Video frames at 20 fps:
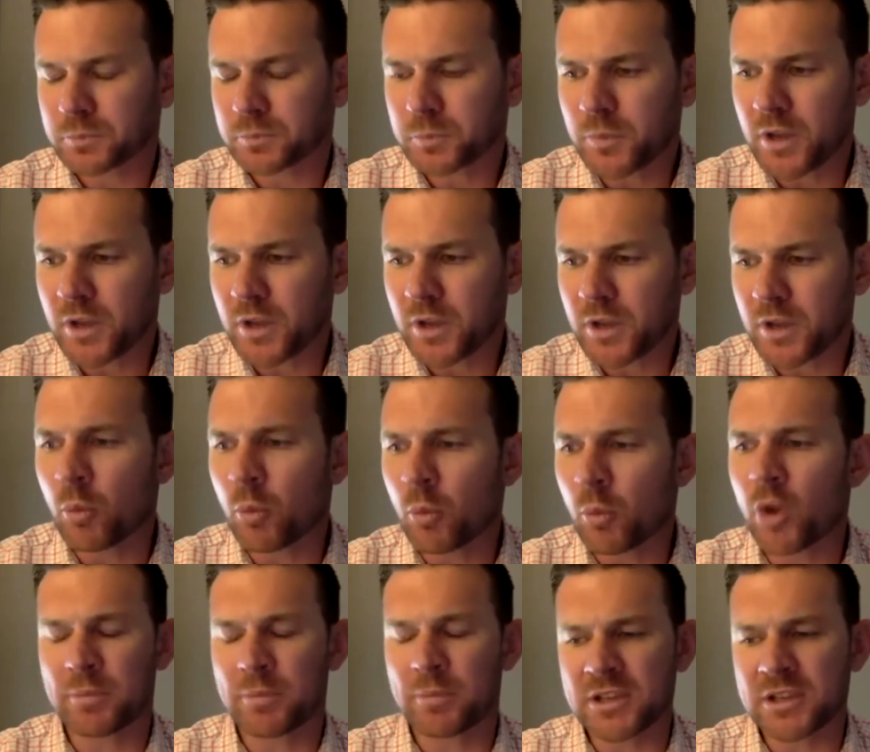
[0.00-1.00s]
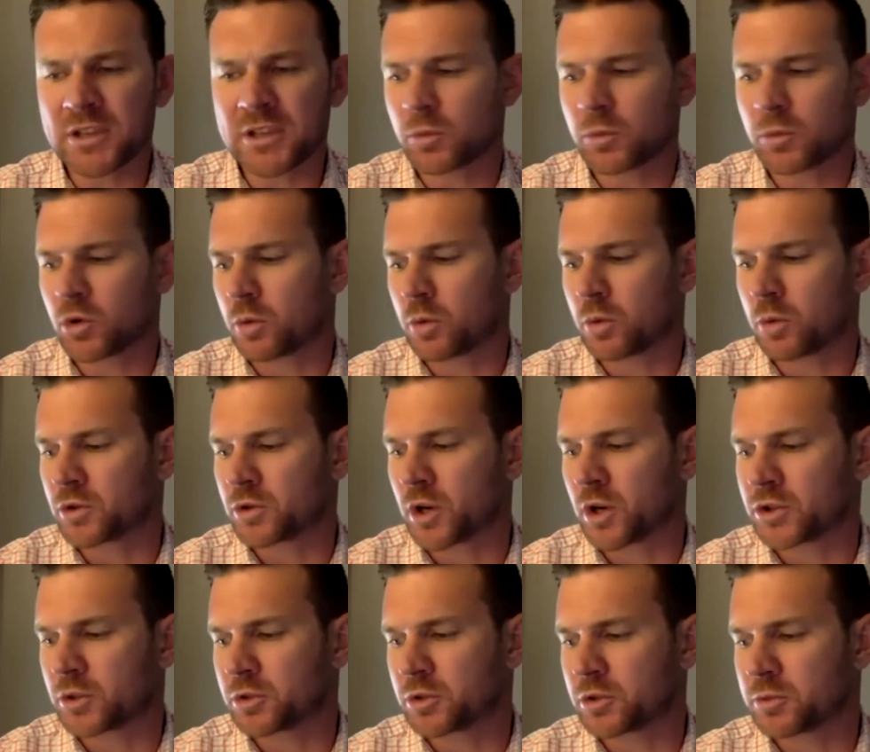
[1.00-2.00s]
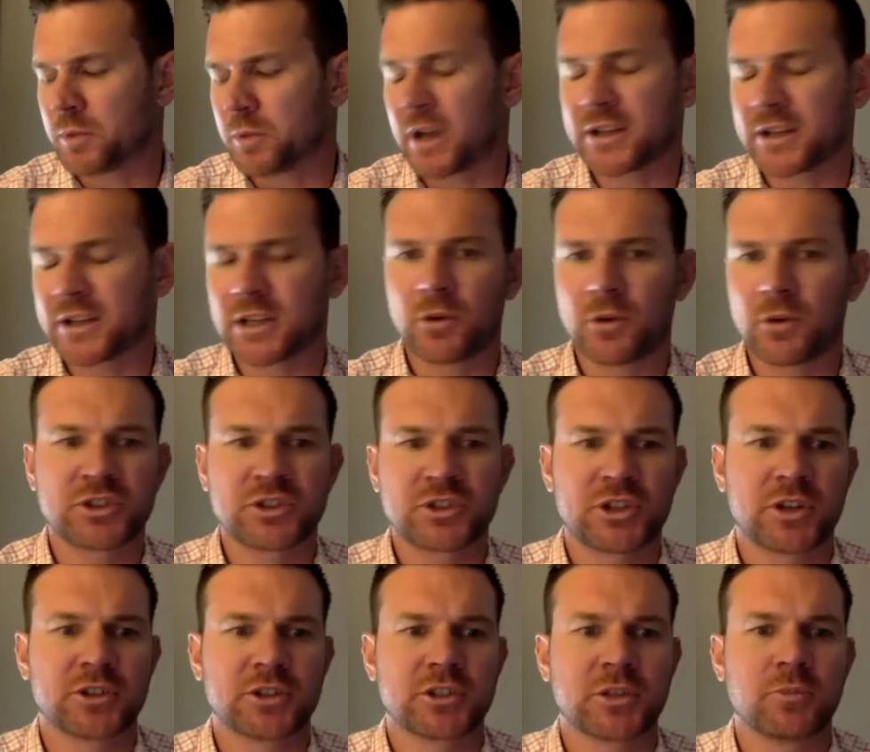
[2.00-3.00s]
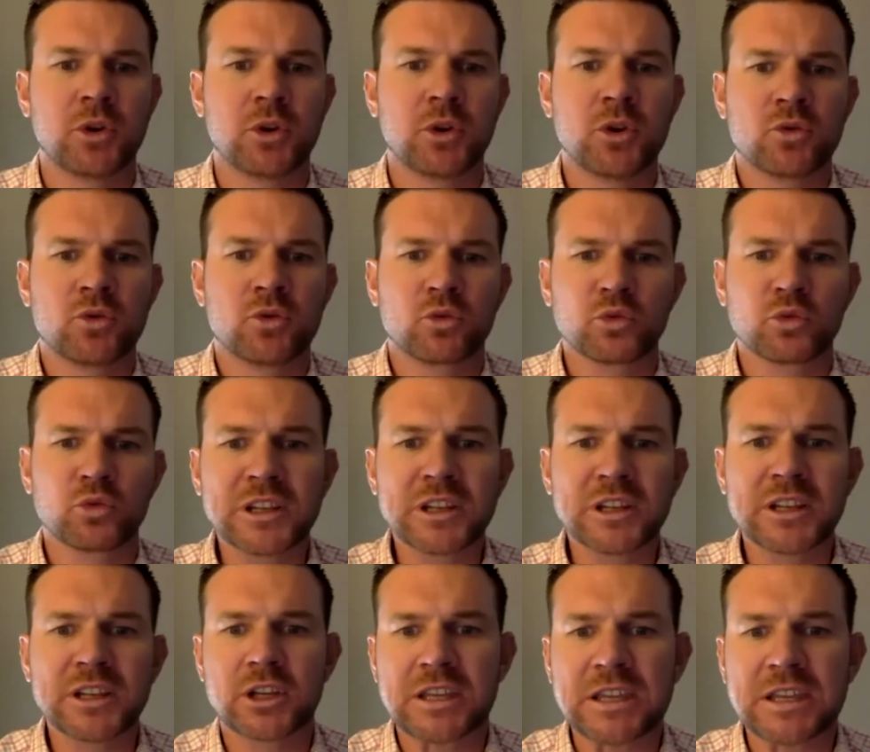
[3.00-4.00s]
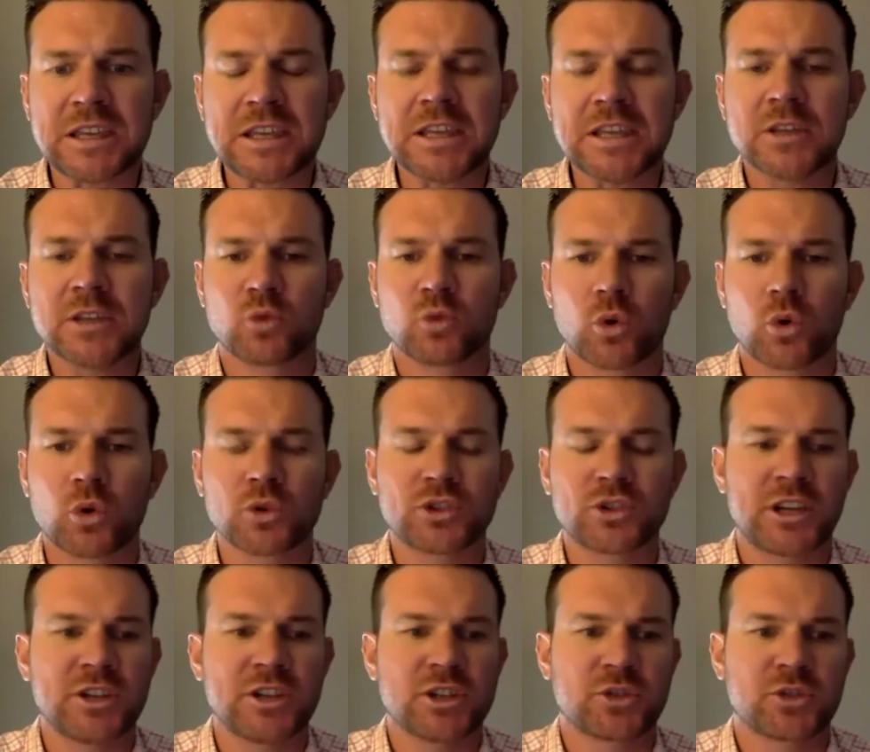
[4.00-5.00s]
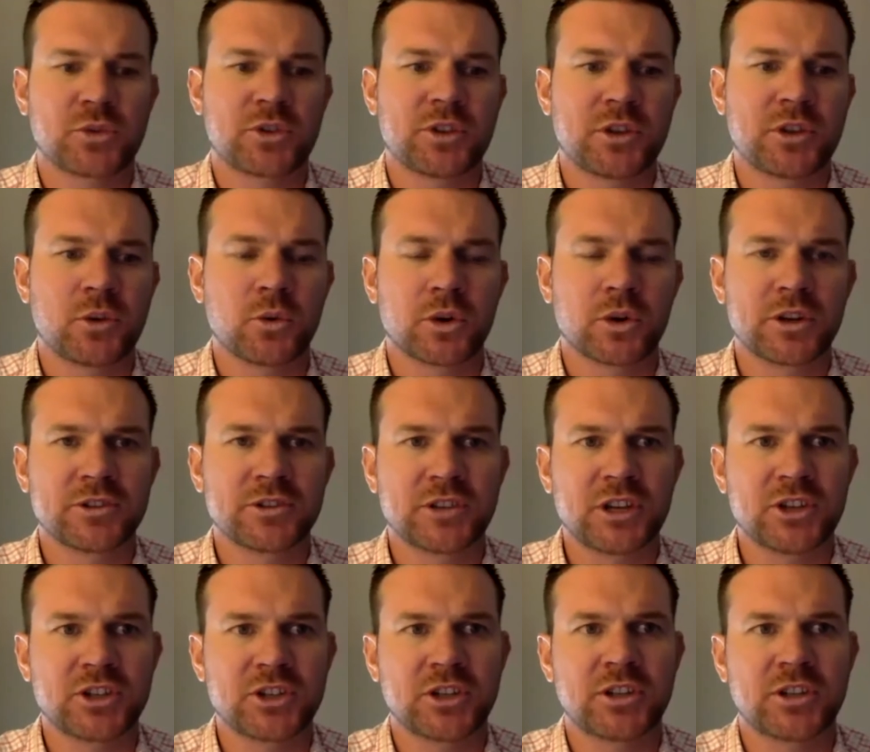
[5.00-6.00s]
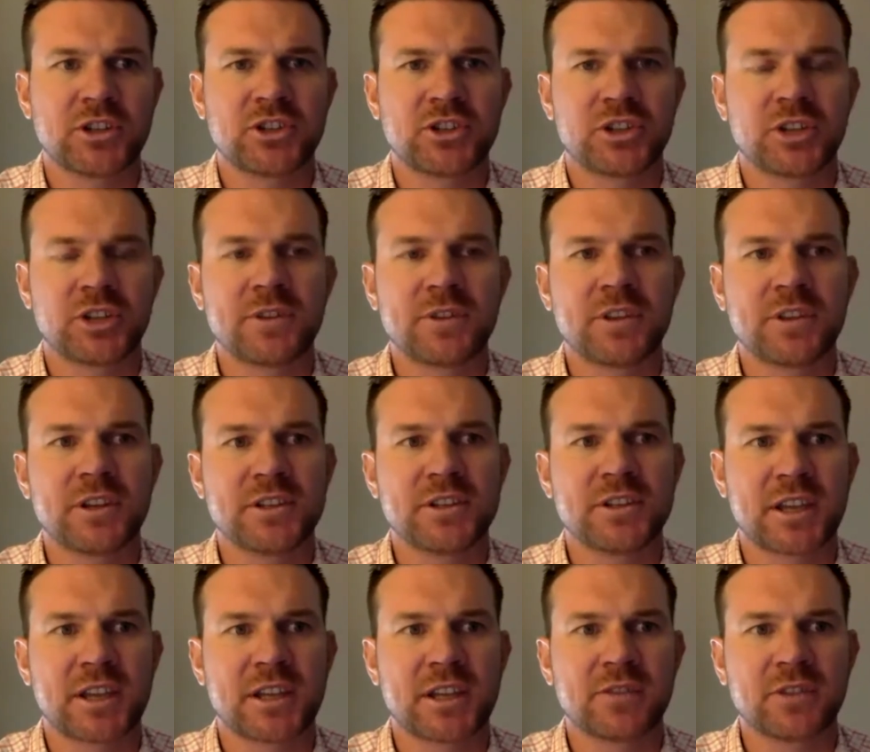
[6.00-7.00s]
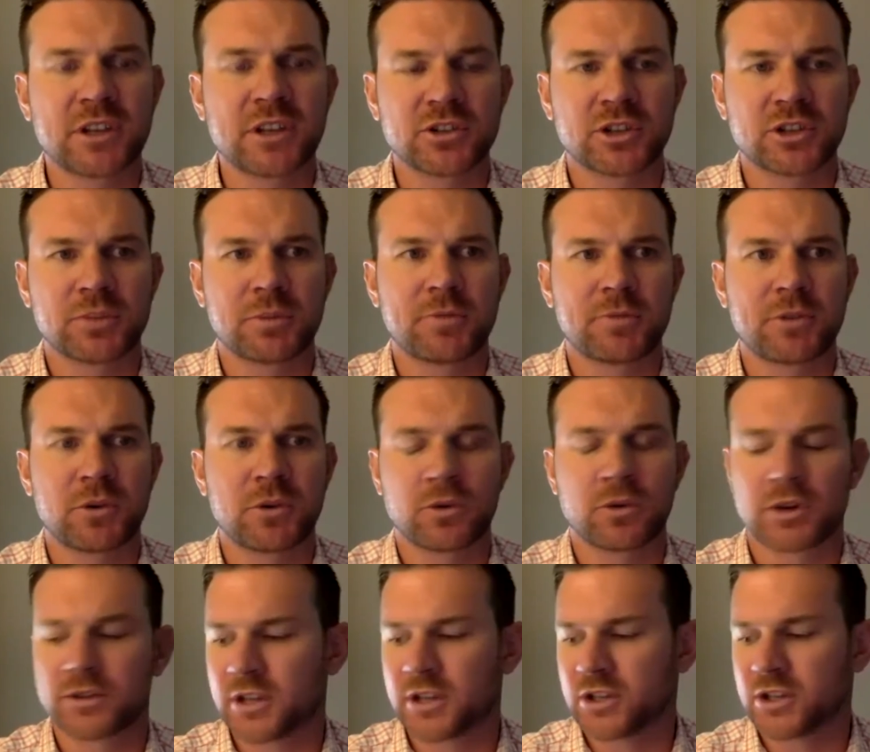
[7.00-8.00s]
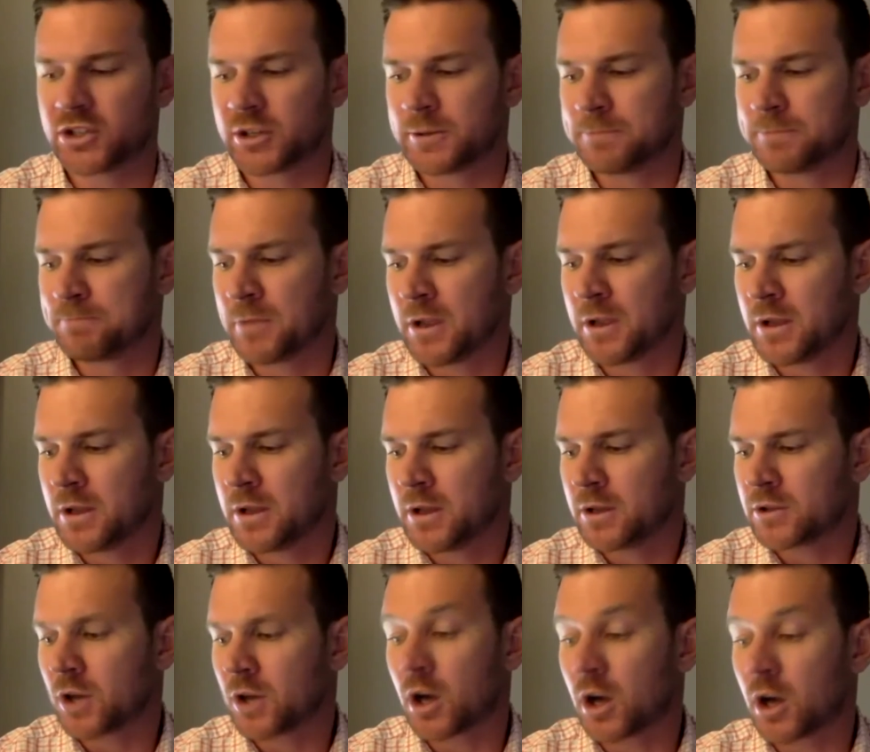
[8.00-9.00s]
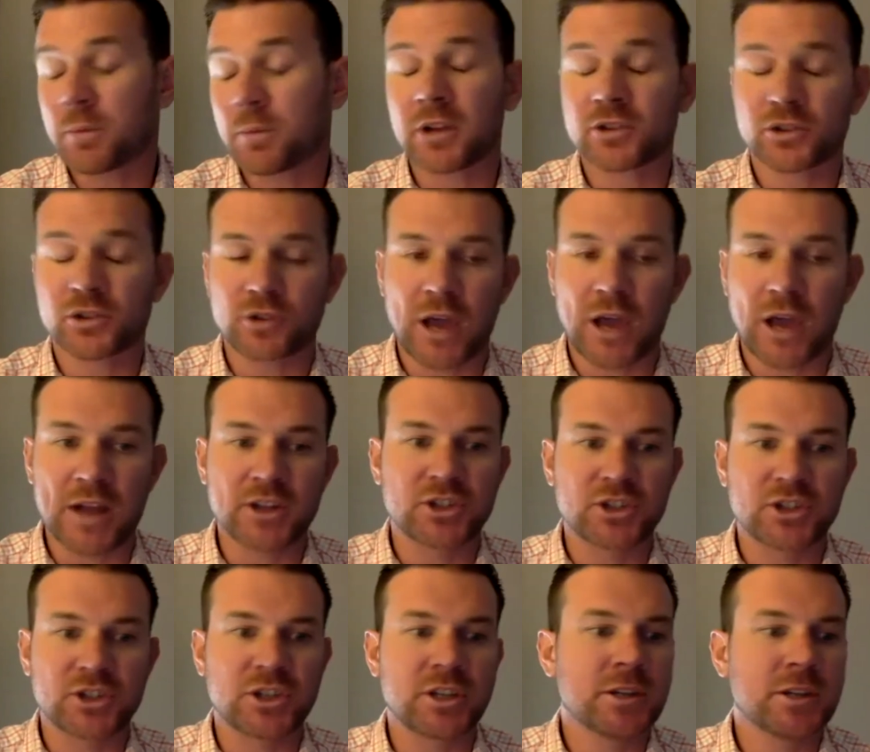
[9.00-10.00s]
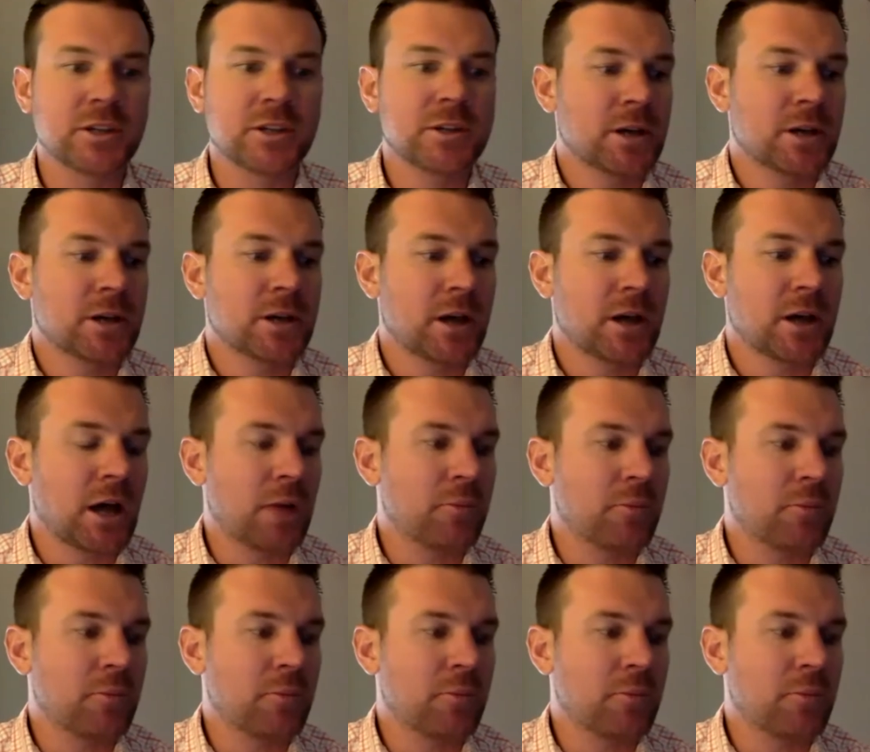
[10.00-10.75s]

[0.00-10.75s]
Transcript: what that means from a corporate structure perspective. I want to share some really key role changes within the organization, the shift in the executive leadership of the organization, talk about strategy, and